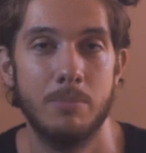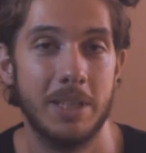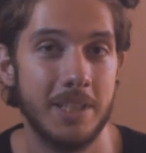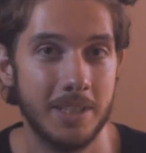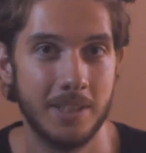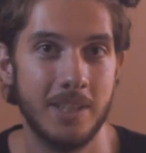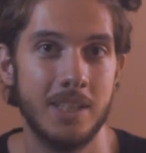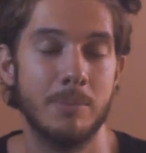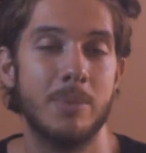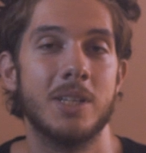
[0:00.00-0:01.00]
But at the end of the day,
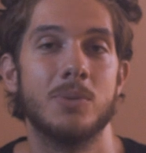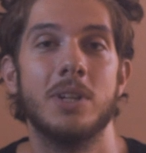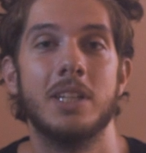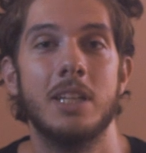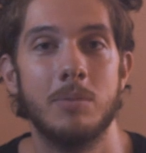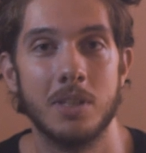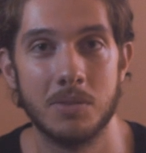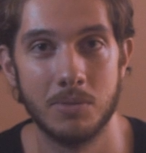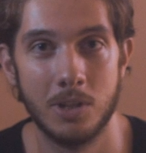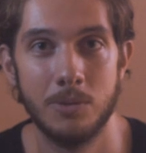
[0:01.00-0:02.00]
the best way to keep things
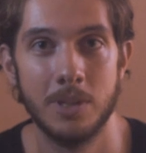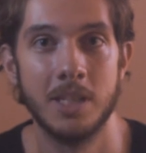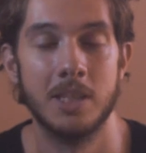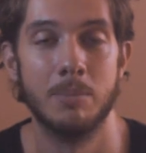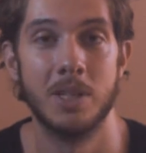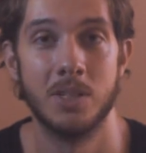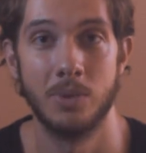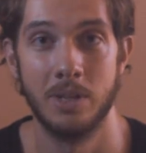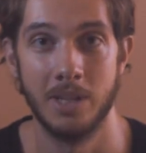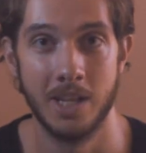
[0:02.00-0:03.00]
flowing and the best
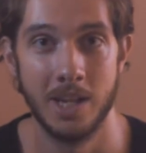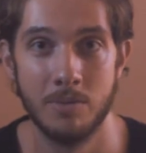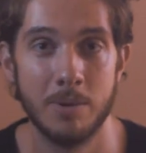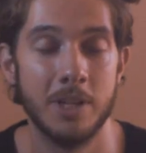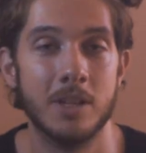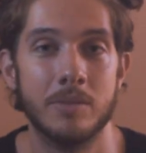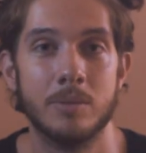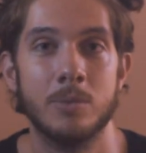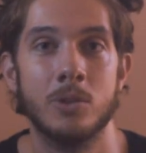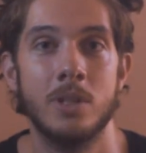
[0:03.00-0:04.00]
way to get everybody
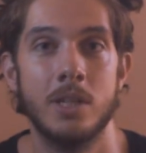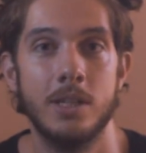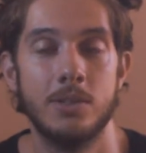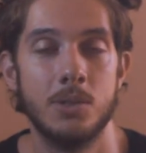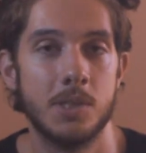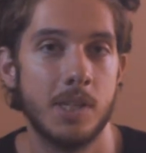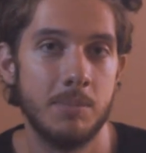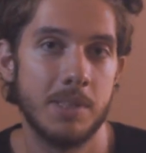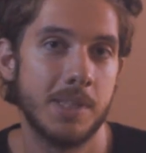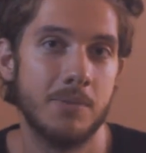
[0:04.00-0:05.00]
comfortable is to just keep
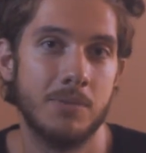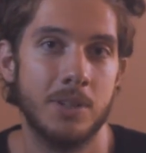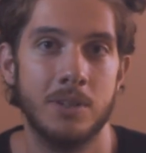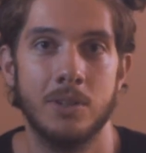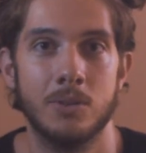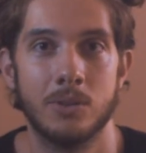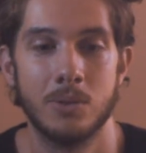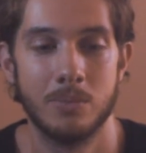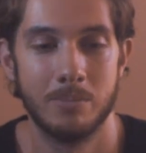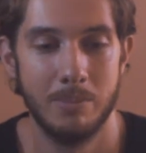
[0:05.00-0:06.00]
the set fun.
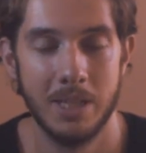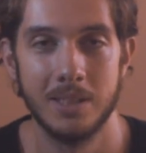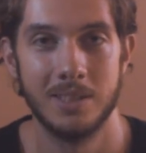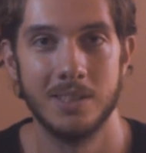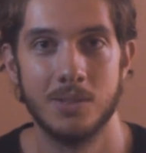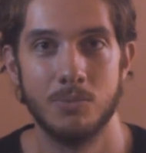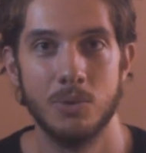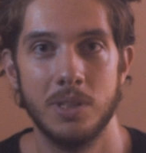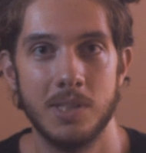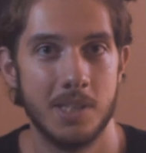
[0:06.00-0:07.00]
Don't make it this
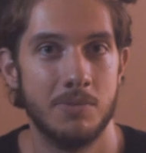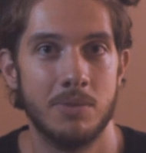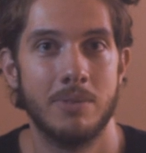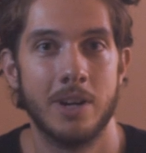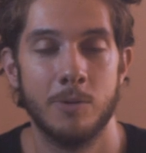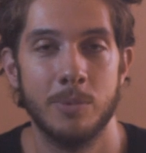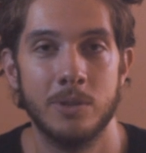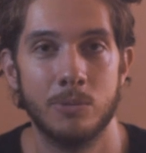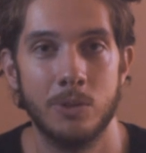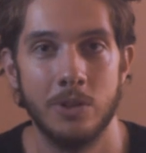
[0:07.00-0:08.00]
really stiff
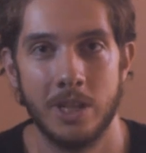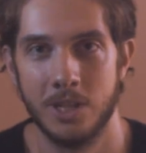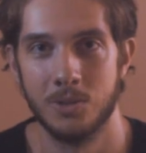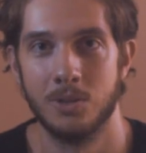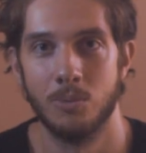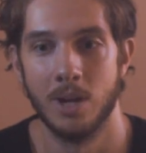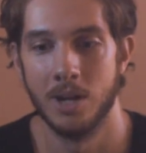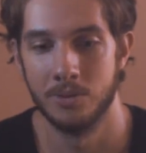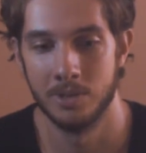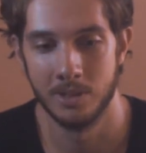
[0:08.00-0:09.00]
environment where you can't joke
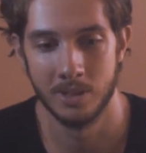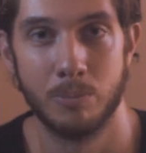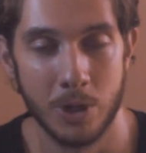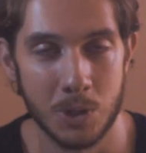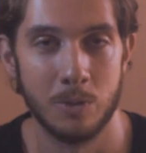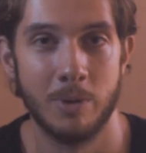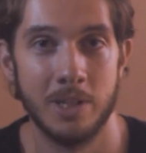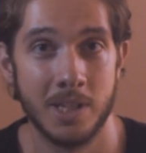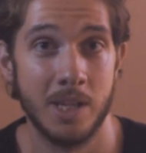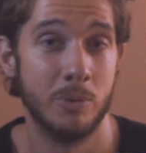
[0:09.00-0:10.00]
around and pressured by
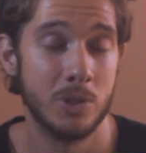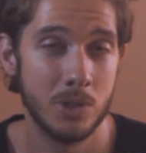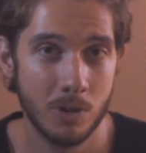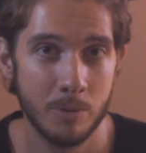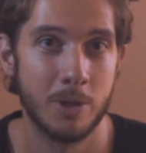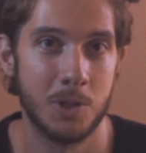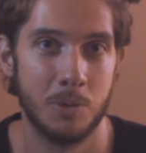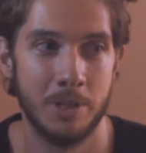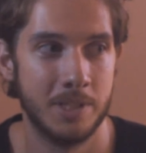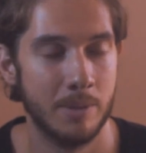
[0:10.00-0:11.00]
time, which you are pressured
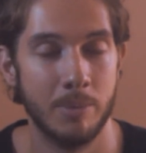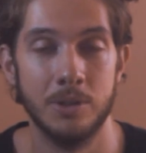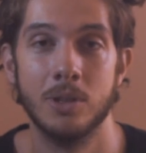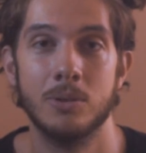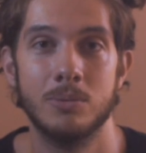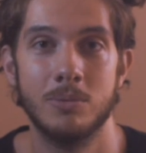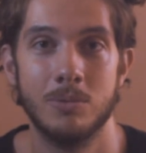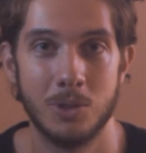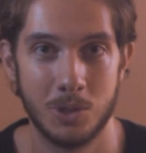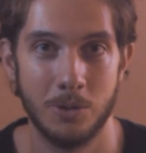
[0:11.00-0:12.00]
by time, but don't
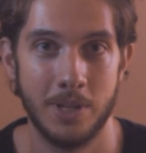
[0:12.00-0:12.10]
show